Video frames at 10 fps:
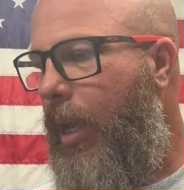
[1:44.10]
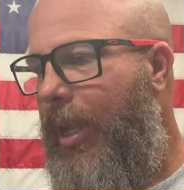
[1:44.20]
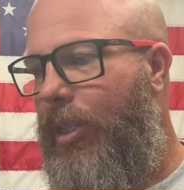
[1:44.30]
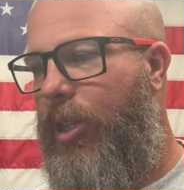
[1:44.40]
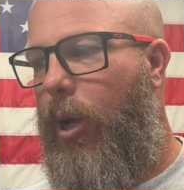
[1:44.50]

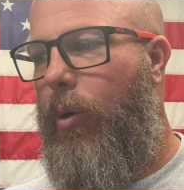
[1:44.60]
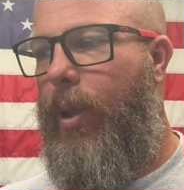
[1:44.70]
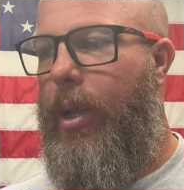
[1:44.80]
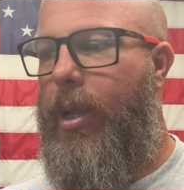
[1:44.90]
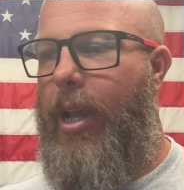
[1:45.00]
And so
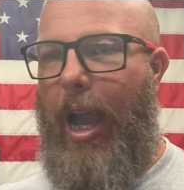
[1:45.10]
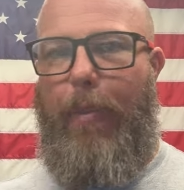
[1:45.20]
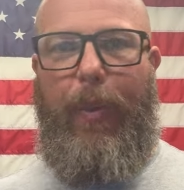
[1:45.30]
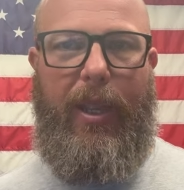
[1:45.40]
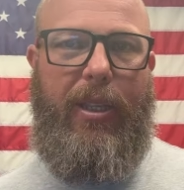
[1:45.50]
I
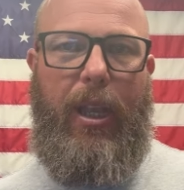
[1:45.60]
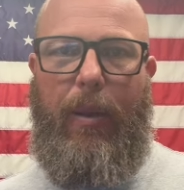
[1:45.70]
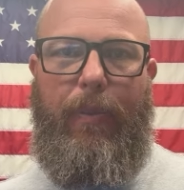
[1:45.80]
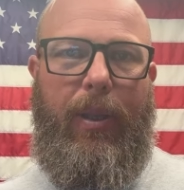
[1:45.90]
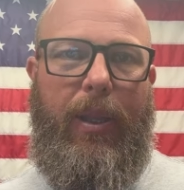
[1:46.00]
picked
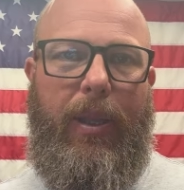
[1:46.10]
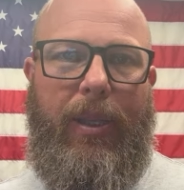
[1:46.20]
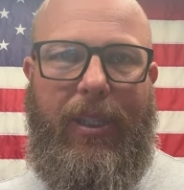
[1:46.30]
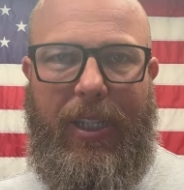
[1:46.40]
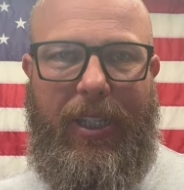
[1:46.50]
up
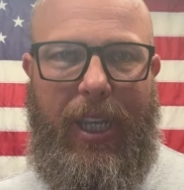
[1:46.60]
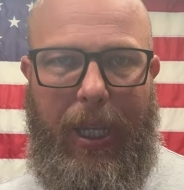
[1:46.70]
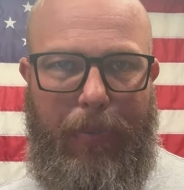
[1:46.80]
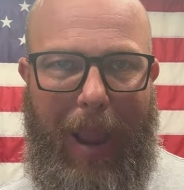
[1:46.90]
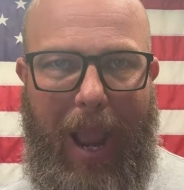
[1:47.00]

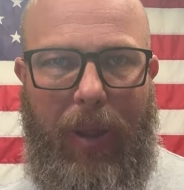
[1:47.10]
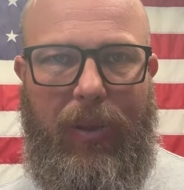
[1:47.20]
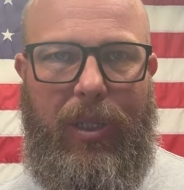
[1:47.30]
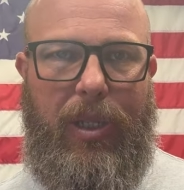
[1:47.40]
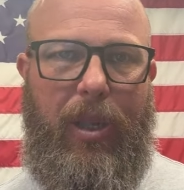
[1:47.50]
16
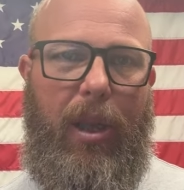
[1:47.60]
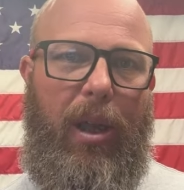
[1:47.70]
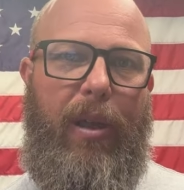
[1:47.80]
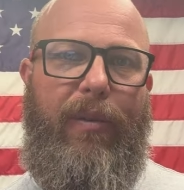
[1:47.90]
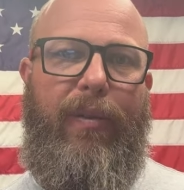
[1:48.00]
pounds
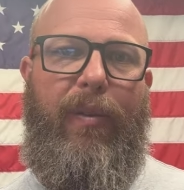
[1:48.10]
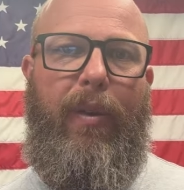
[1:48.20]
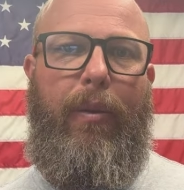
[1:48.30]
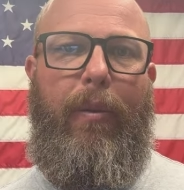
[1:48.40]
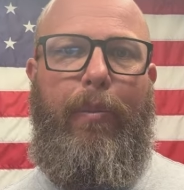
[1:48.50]
of
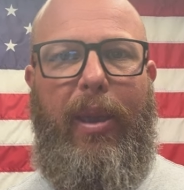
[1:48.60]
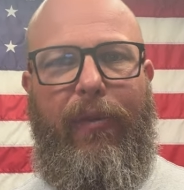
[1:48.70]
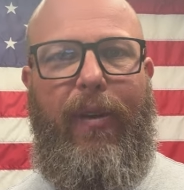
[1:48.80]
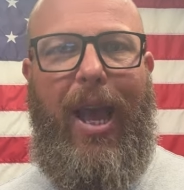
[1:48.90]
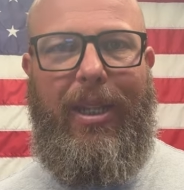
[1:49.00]
beef
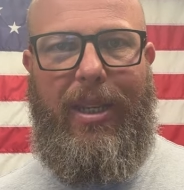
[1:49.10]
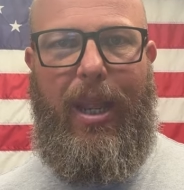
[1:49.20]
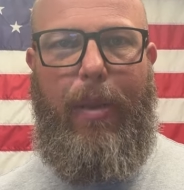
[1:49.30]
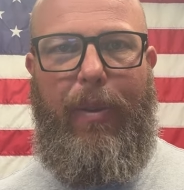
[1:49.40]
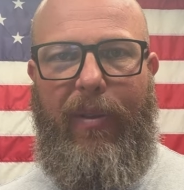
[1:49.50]
fat
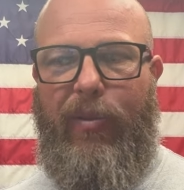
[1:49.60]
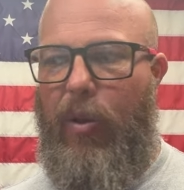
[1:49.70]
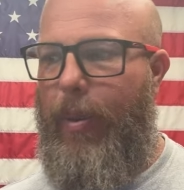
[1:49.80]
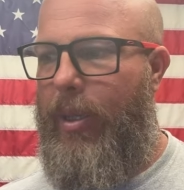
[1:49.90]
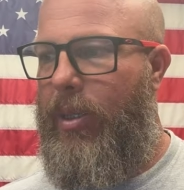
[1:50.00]
today, beef
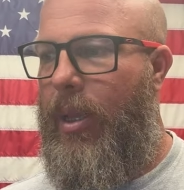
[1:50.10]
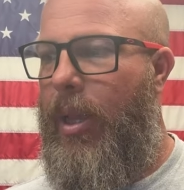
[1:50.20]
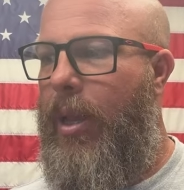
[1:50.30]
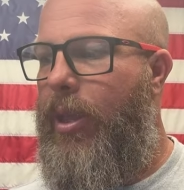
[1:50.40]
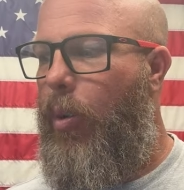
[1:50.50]
trimmings
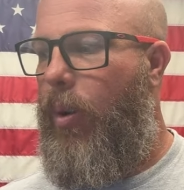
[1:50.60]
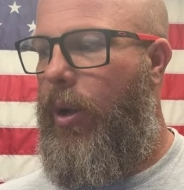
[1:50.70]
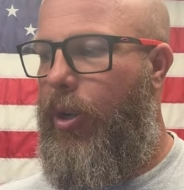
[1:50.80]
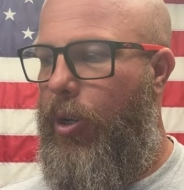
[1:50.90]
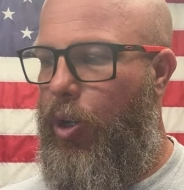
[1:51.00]
that we're
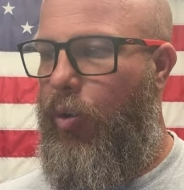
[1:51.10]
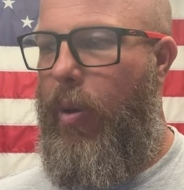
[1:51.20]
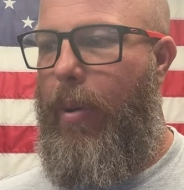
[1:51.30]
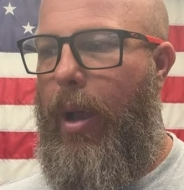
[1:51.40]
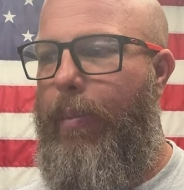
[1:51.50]
gonna
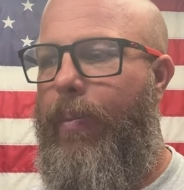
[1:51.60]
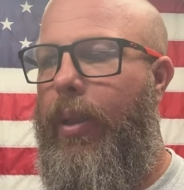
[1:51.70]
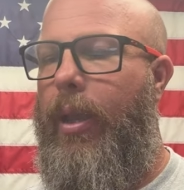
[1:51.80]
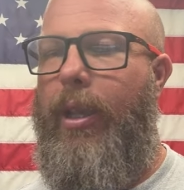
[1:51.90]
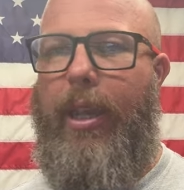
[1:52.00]
trim up,
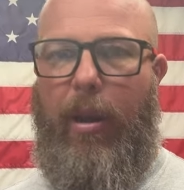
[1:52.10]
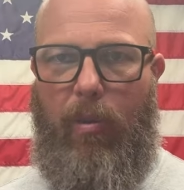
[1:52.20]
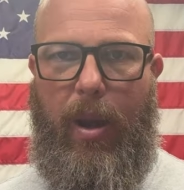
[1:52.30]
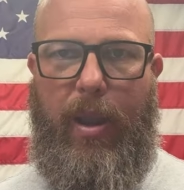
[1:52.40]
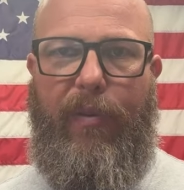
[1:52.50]
get
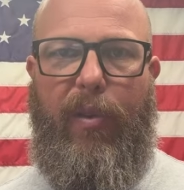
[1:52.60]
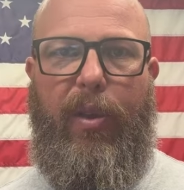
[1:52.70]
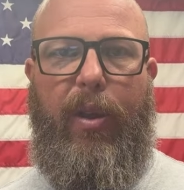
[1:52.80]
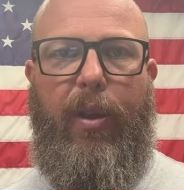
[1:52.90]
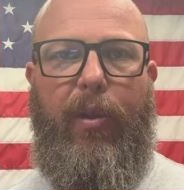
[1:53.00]
ready for
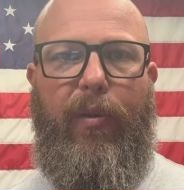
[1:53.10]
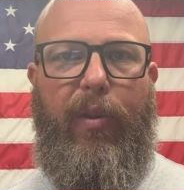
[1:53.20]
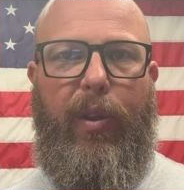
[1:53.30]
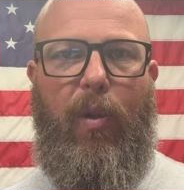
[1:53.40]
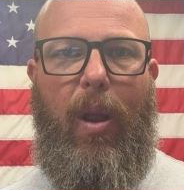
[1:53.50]
the for
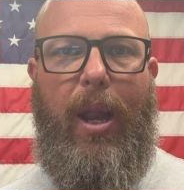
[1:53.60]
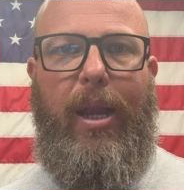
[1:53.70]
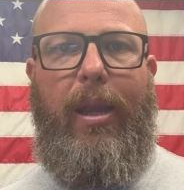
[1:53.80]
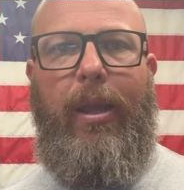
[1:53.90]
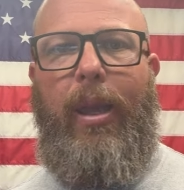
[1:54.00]
the
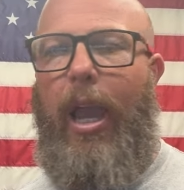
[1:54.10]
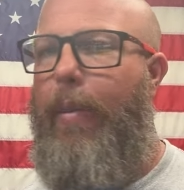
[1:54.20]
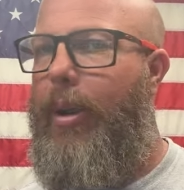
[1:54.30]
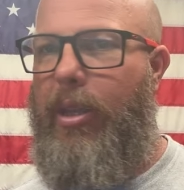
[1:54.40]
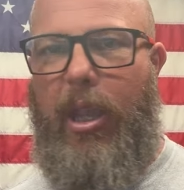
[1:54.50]
grind. I'm
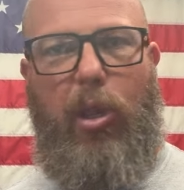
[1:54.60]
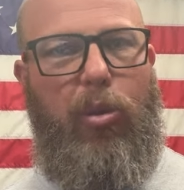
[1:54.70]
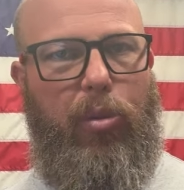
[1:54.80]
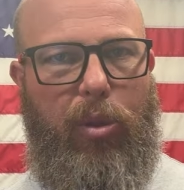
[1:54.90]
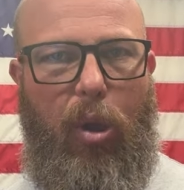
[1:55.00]
gonna take you
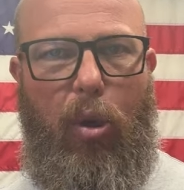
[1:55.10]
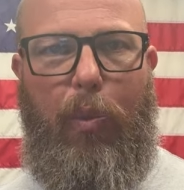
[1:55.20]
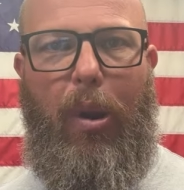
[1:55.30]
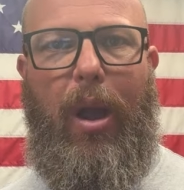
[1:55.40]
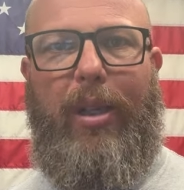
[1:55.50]
through the whole
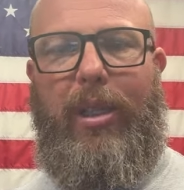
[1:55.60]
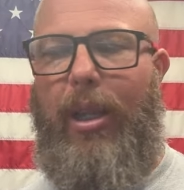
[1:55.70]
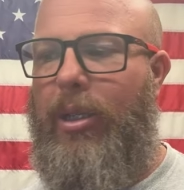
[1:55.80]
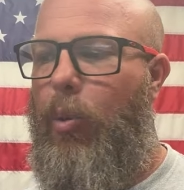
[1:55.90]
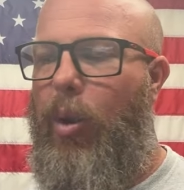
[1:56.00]

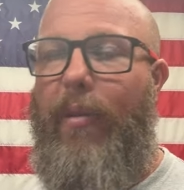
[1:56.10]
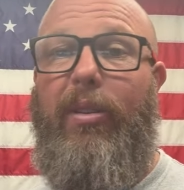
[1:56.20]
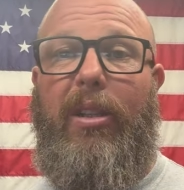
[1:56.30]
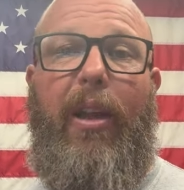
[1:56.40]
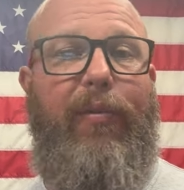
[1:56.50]
process.
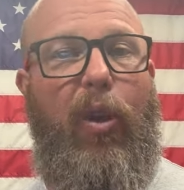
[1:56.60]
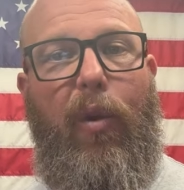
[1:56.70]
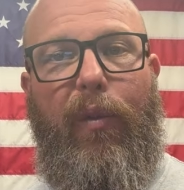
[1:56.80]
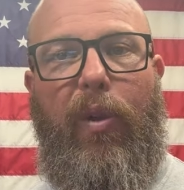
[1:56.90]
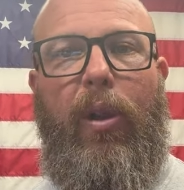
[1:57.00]
Whatever's left
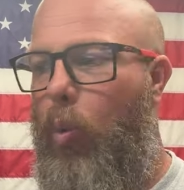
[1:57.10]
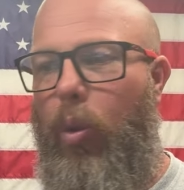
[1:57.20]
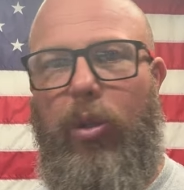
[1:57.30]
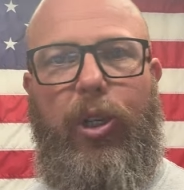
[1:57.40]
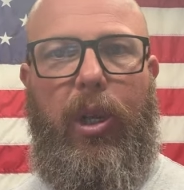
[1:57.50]
over,
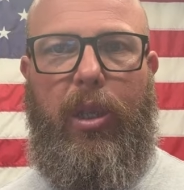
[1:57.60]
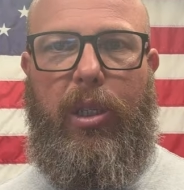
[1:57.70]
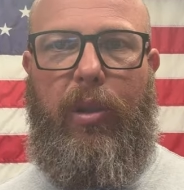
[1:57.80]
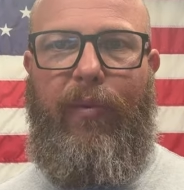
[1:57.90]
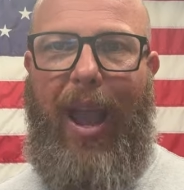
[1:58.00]
we'll
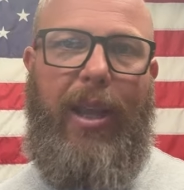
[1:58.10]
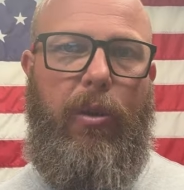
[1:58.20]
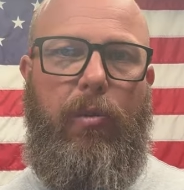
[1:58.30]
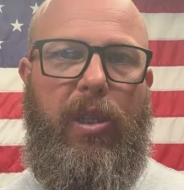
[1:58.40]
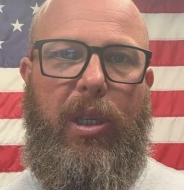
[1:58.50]
just
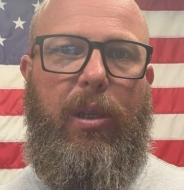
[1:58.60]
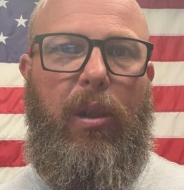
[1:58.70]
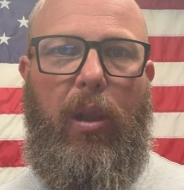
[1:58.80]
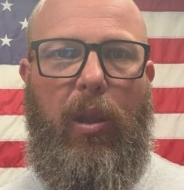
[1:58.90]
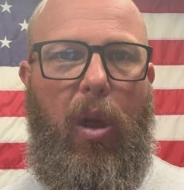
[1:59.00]
vacuum seal
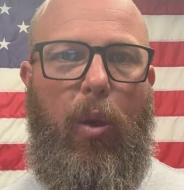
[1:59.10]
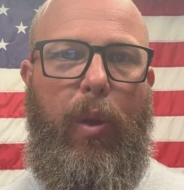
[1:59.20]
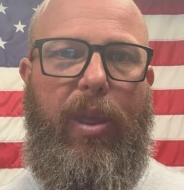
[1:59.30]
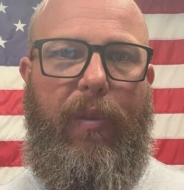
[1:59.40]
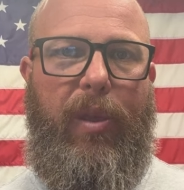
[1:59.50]
along
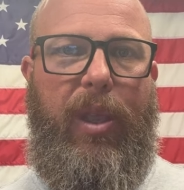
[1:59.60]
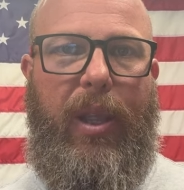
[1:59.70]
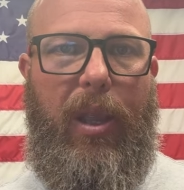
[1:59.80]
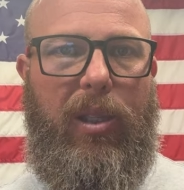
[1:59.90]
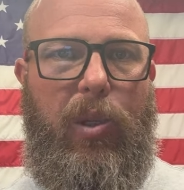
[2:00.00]
with everything
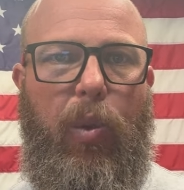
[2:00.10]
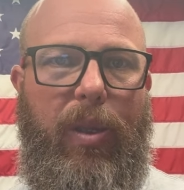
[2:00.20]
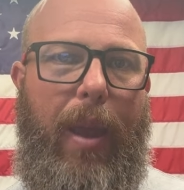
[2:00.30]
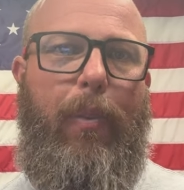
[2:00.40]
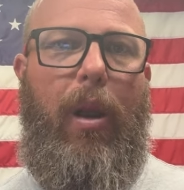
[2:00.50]
else during
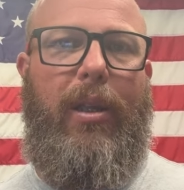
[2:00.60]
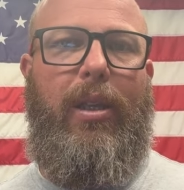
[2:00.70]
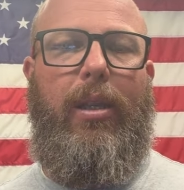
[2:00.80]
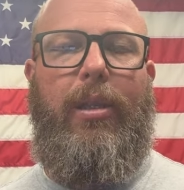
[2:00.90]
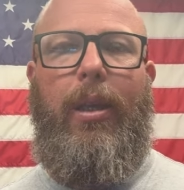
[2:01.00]
that
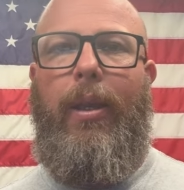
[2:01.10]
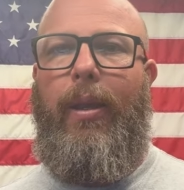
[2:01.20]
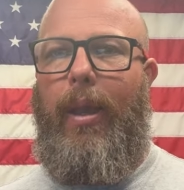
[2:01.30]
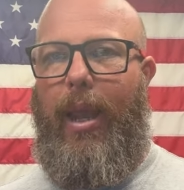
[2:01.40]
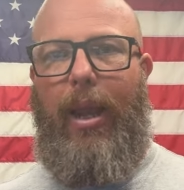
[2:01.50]
process,
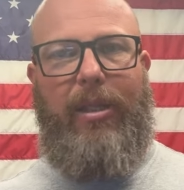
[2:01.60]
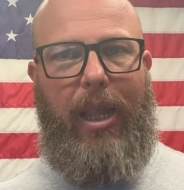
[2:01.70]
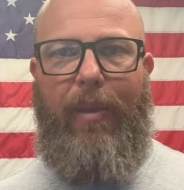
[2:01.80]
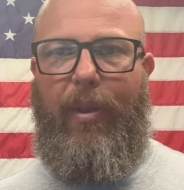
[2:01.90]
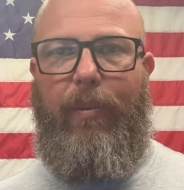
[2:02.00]
and I'll
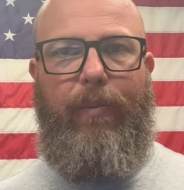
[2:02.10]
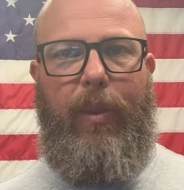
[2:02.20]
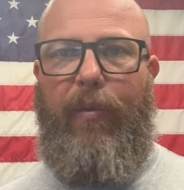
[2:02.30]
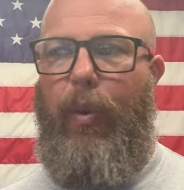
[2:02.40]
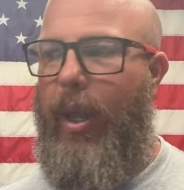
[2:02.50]
save it.
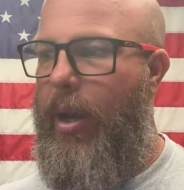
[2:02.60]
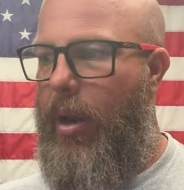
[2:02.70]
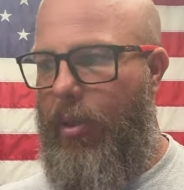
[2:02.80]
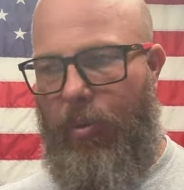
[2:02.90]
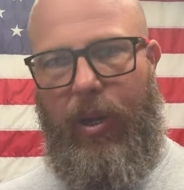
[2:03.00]
If we get another